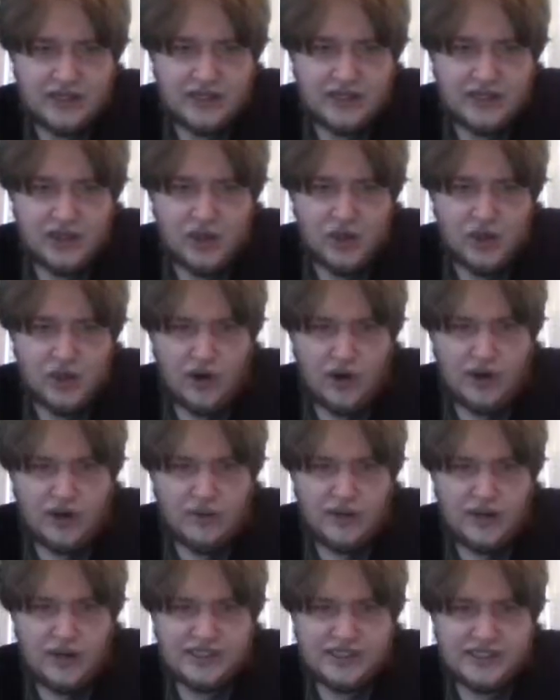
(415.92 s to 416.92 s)
Who are the
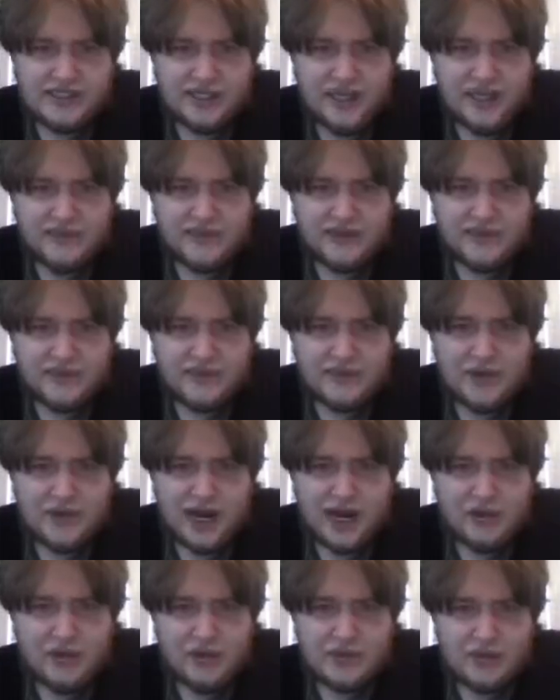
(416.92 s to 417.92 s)
ones that gave them their
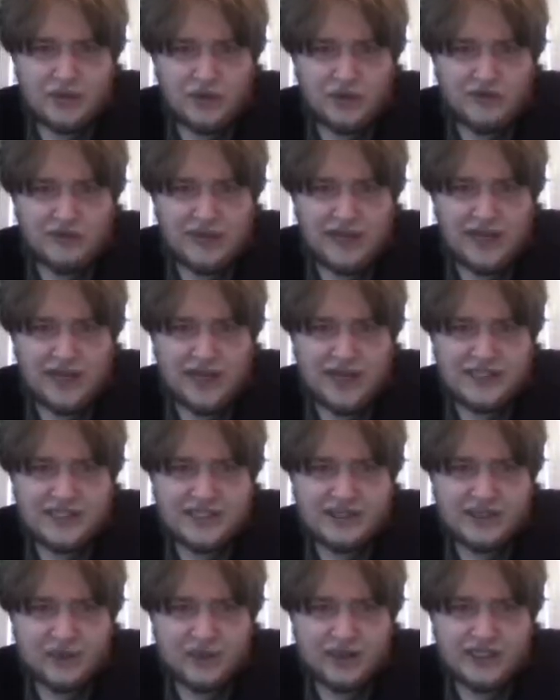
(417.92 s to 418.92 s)
powers, Rolf asked.
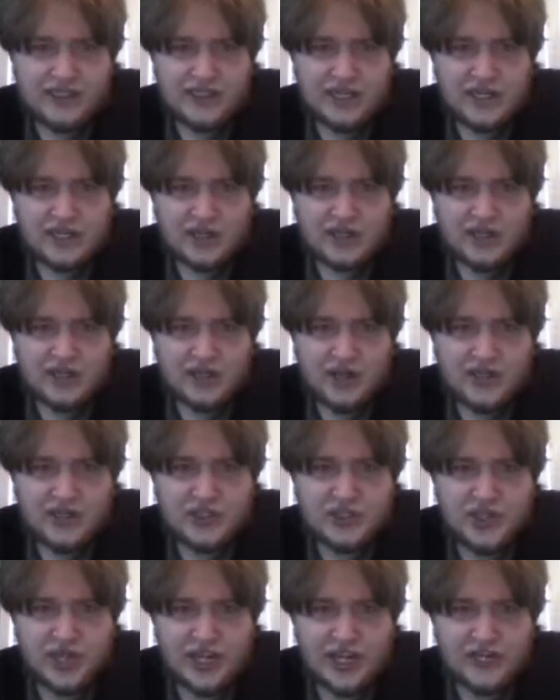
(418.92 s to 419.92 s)
An organization called the
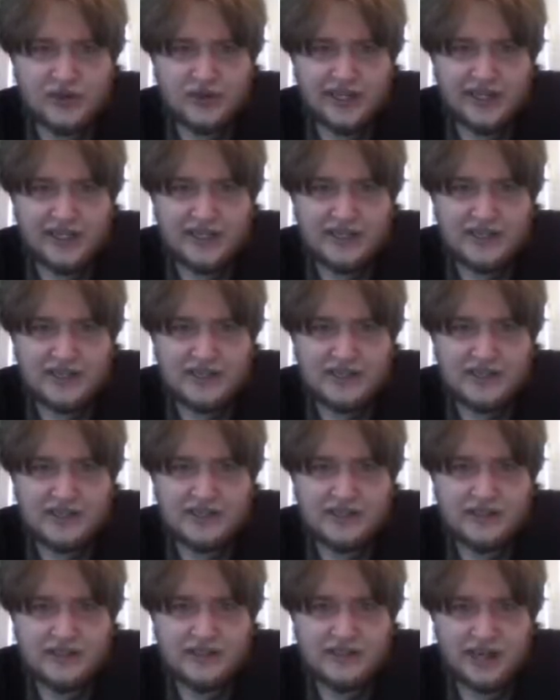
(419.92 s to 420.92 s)
Shadow Idiots,
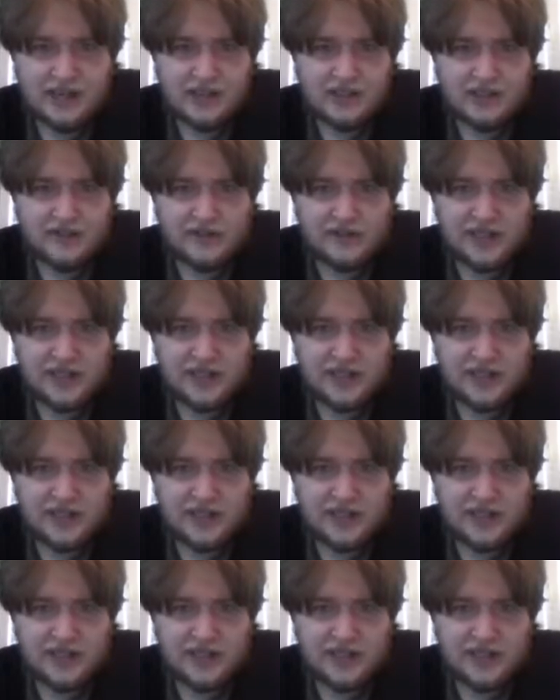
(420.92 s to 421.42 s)
the Angel of Ice